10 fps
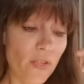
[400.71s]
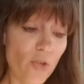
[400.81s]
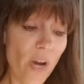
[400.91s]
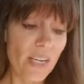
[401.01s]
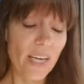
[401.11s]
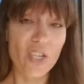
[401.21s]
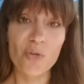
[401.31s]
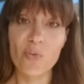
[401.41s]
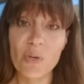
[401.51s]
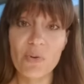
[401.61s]
try to catch
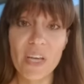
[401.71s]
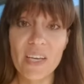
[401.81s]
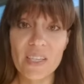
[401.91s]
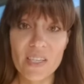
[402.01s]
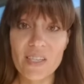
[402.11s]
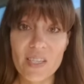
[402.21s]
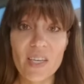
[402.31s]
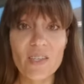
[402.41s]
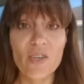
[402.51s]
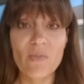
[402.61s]
the replay, because it's,
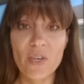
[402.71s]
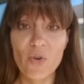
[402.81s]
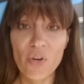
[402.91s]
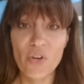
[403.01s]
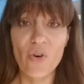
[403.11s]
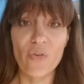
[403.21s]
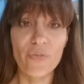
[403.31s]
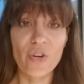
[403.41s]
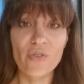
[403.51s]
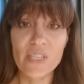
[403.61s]
it's going to be critical
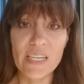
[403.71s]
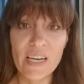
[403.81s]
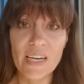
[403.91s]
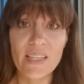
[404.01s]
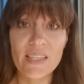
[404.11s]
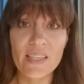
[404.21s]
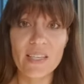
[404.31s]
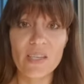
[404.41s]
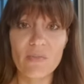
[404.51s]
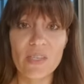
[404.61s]
for understanding these
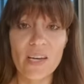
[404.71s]
systems